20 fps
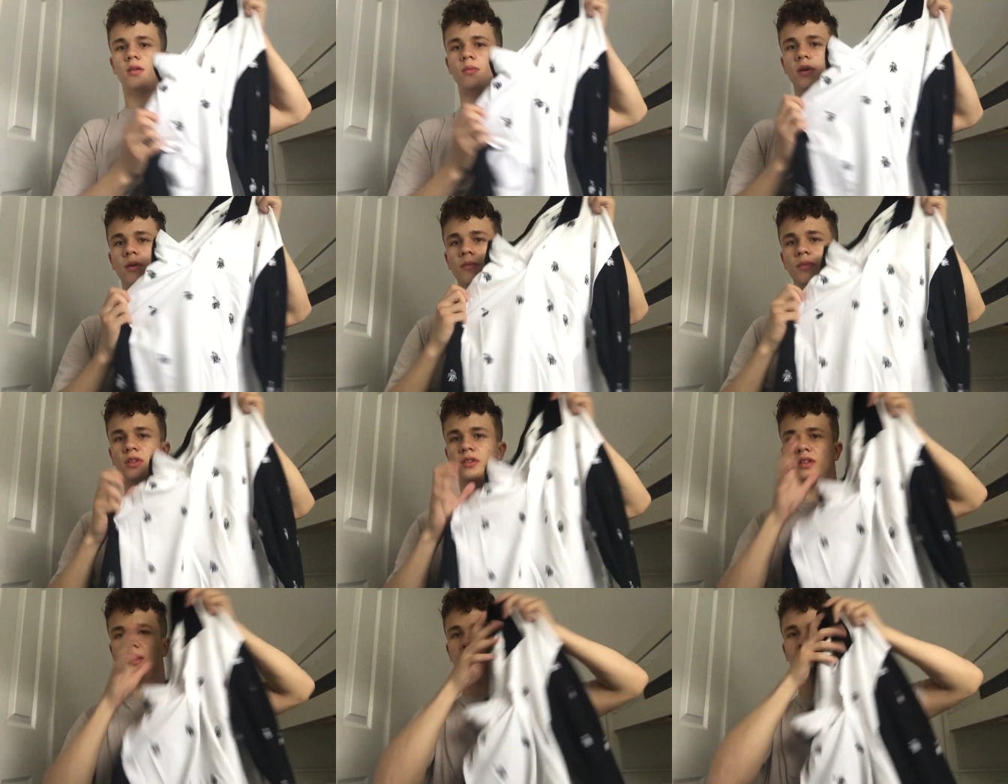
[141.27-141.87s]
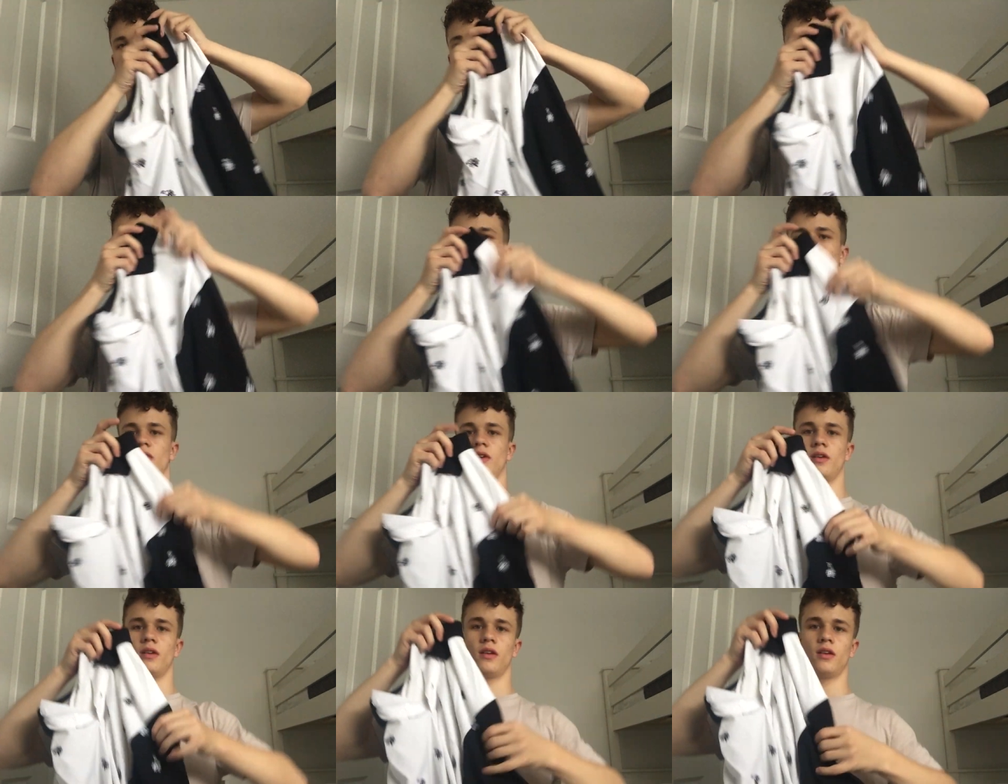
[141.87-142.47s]
I remember seeing this
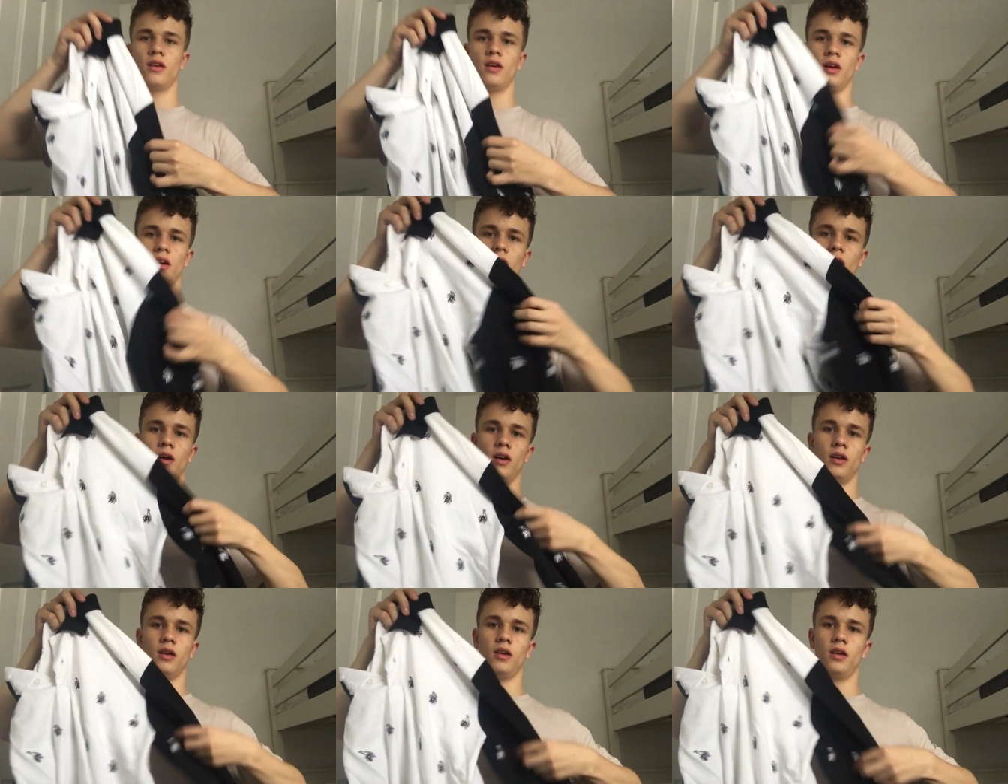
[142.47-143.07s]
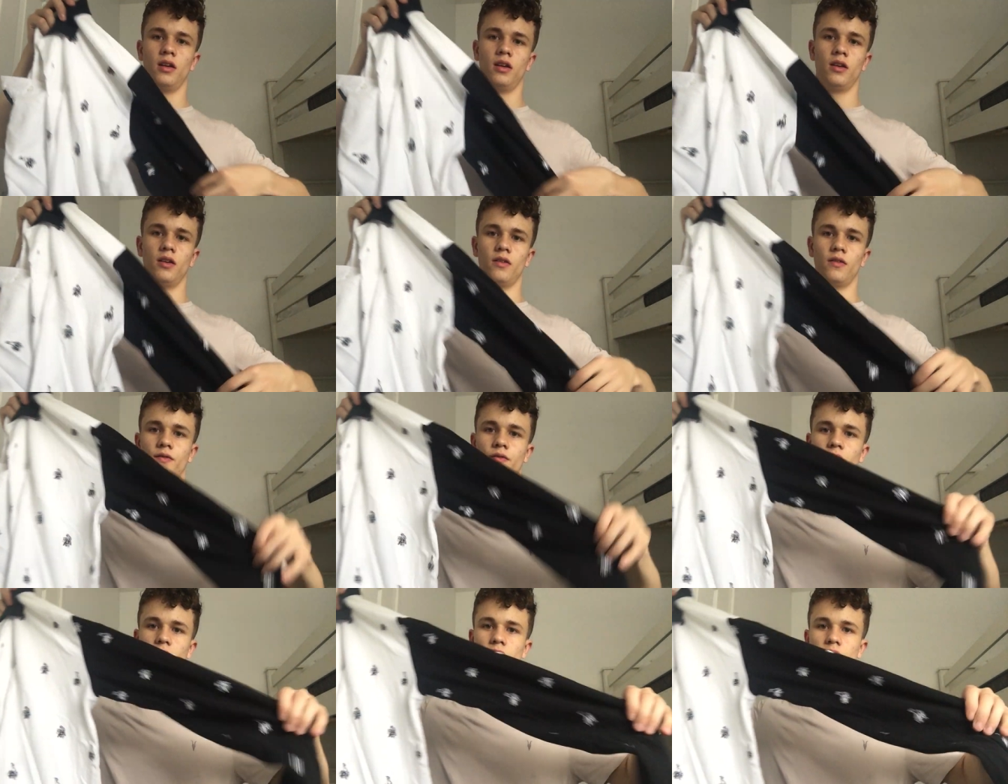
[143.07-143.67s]
when I uh,
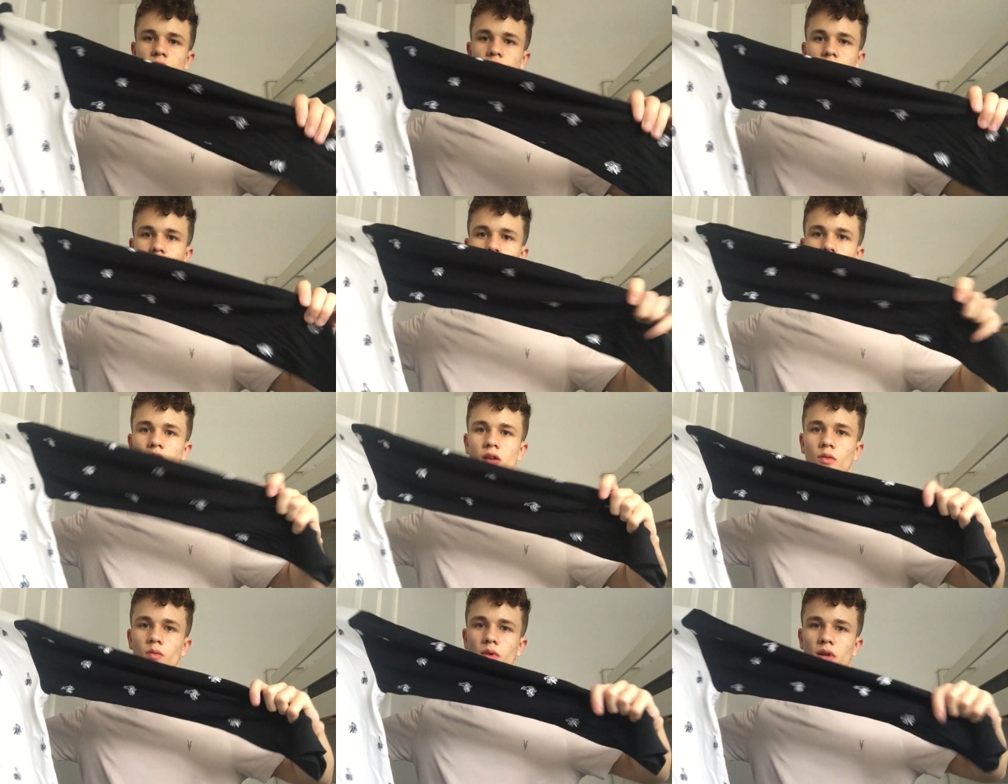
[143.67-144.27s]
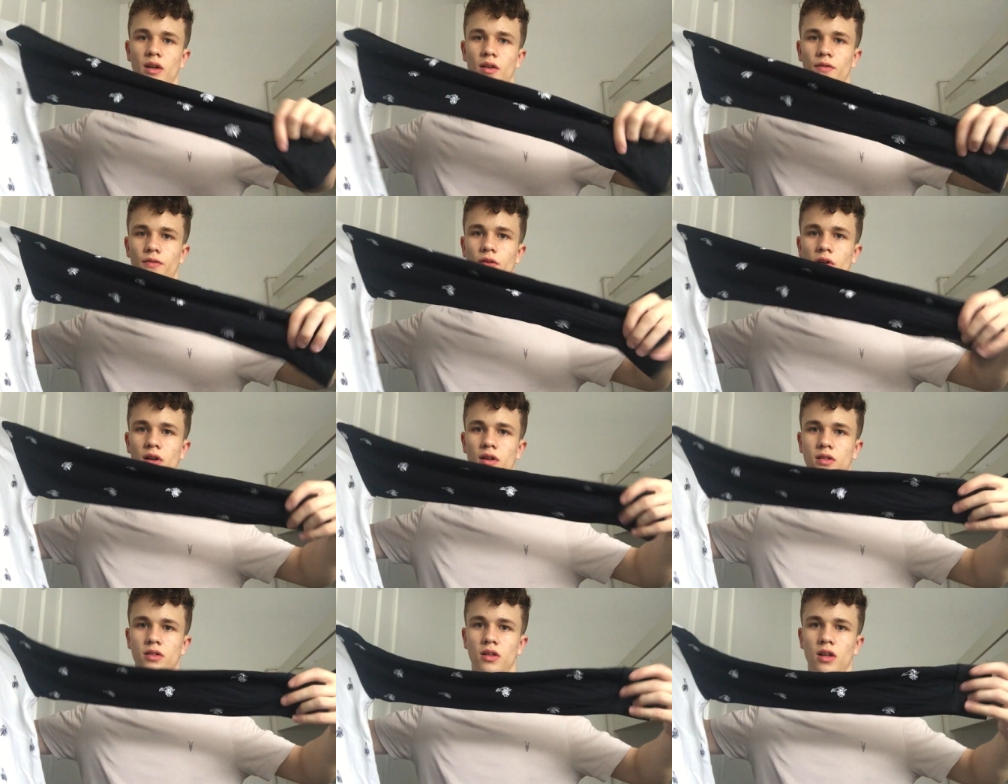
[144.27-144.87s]
first got it. When I
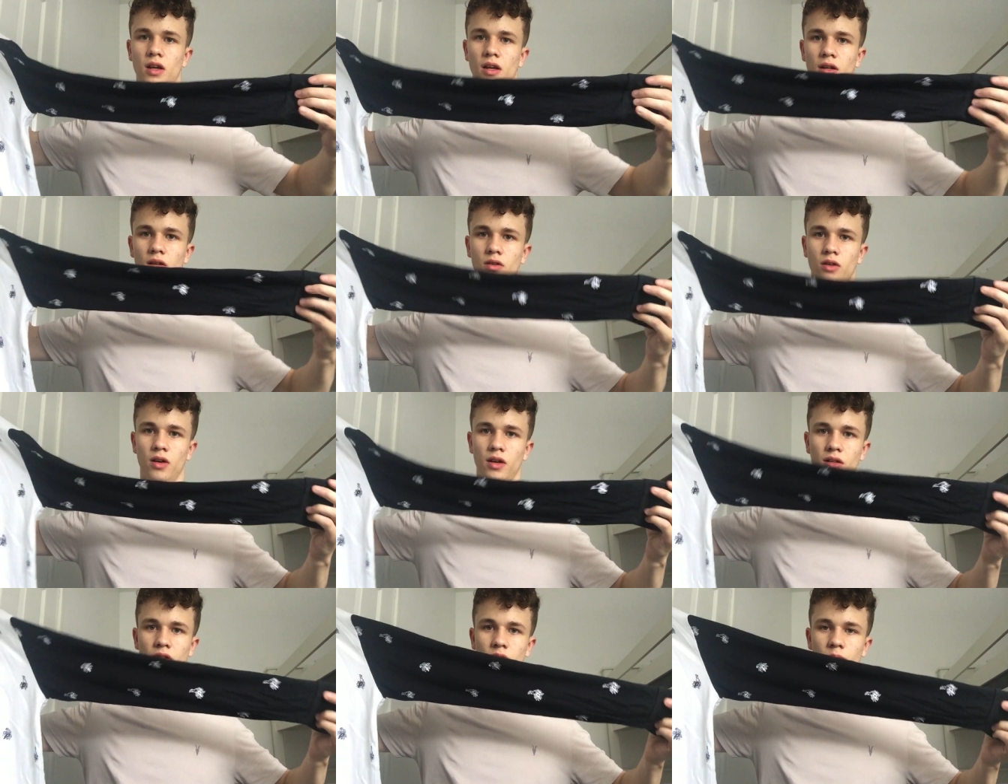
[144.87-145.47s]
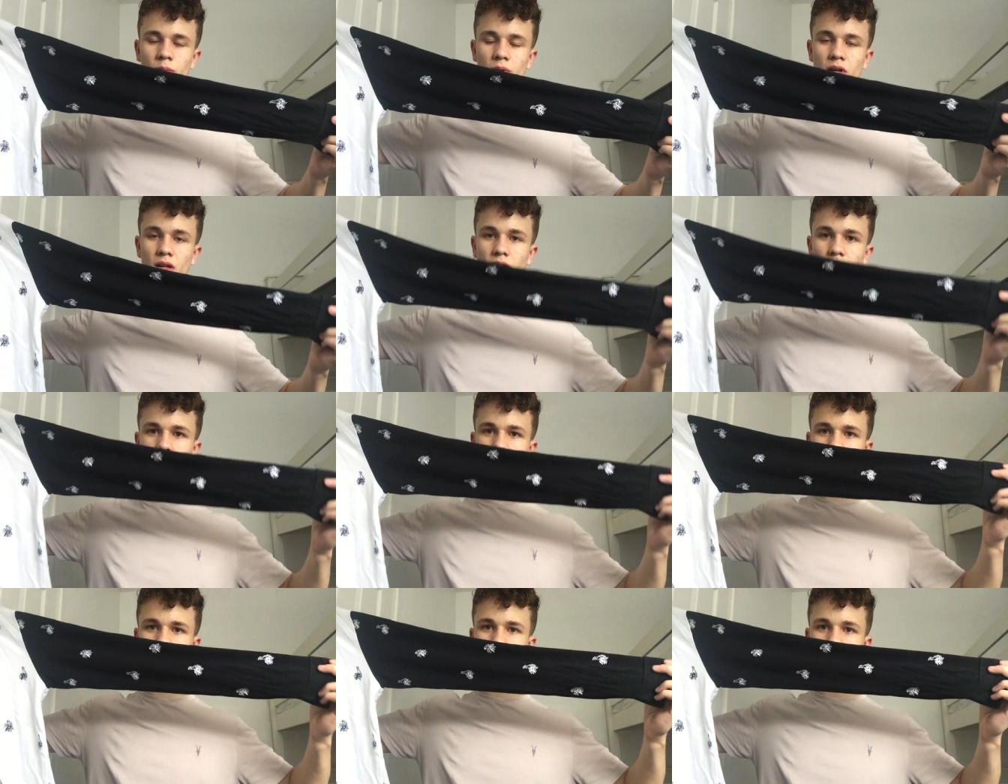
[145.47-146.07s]
first like got into
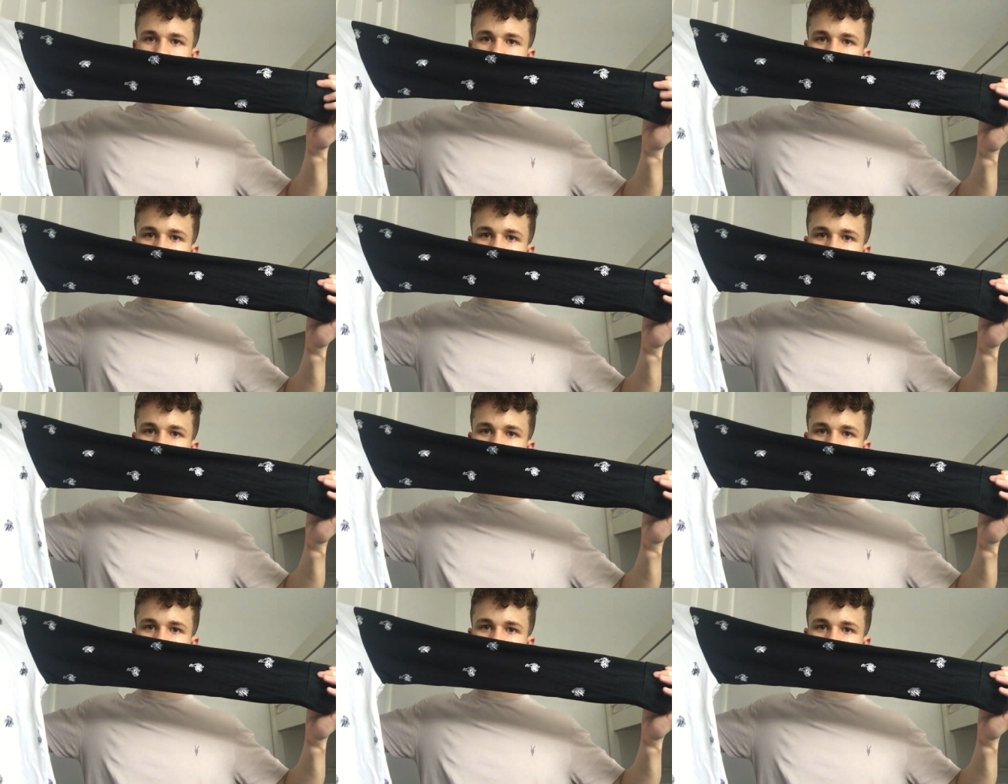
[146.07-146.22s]
Palace.